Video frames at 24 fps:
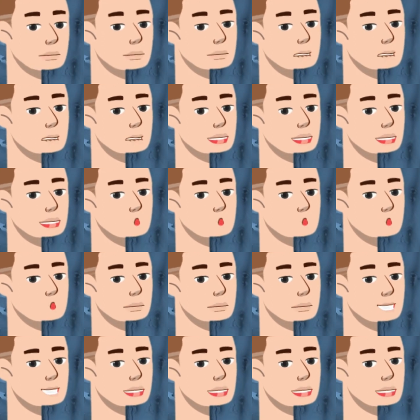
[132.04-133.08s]
In
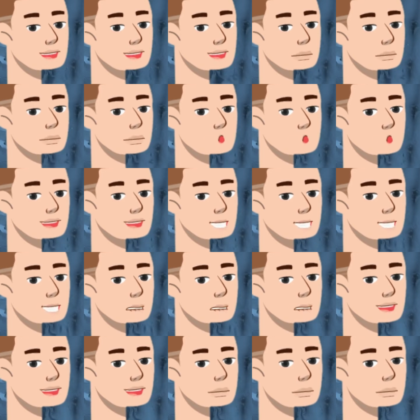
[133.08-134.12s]
theory every new
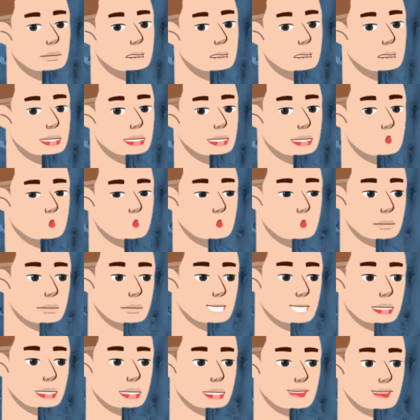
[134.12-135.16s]
generation is stronger than the
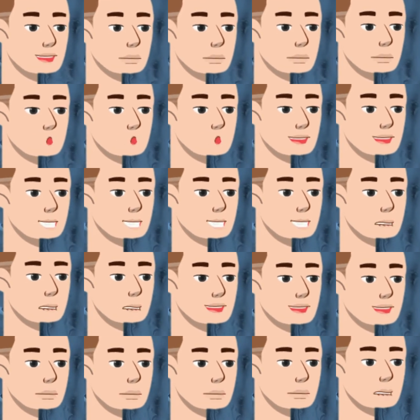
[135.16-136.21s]
last one. It's
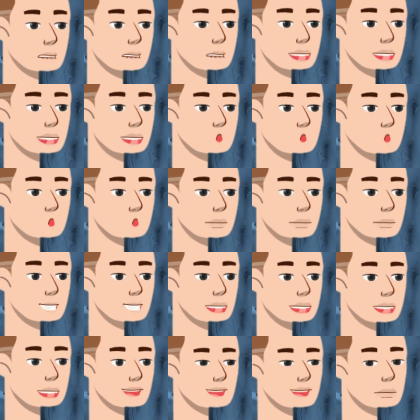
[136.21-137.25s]
mostly hero
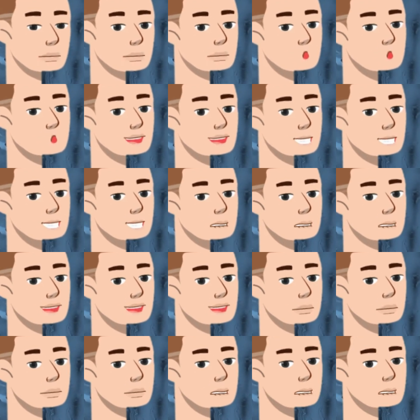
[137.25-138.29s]
skills who determine if a
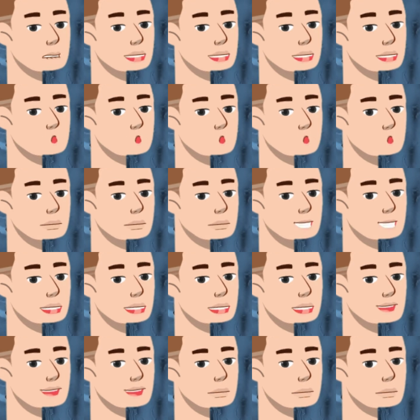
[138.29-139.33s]
hero is better or
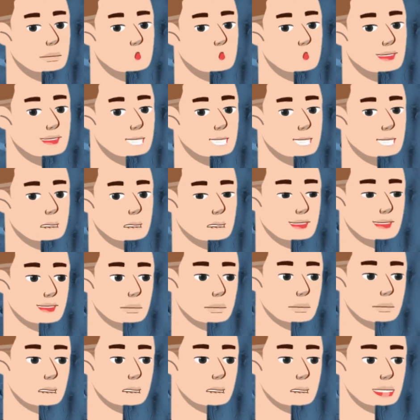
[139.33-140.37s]
worse than the previous
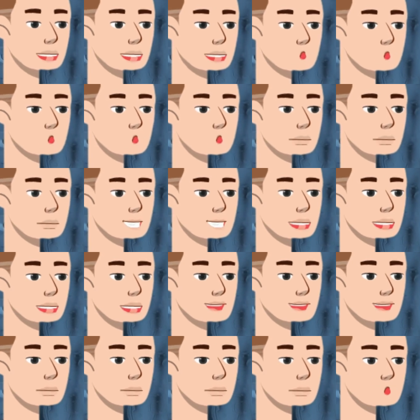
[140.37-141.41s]
one.
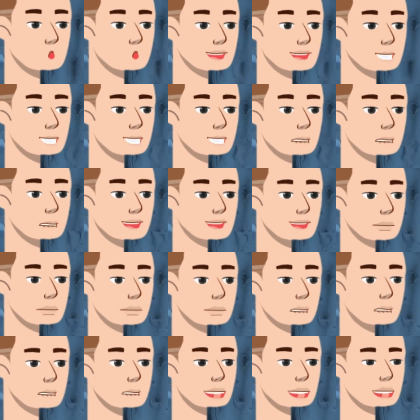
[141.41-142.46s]
Let's look at Laura's
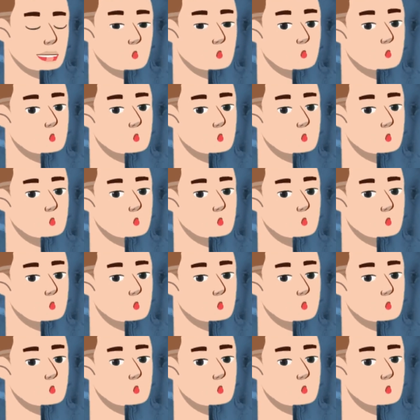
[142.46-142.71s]
skills.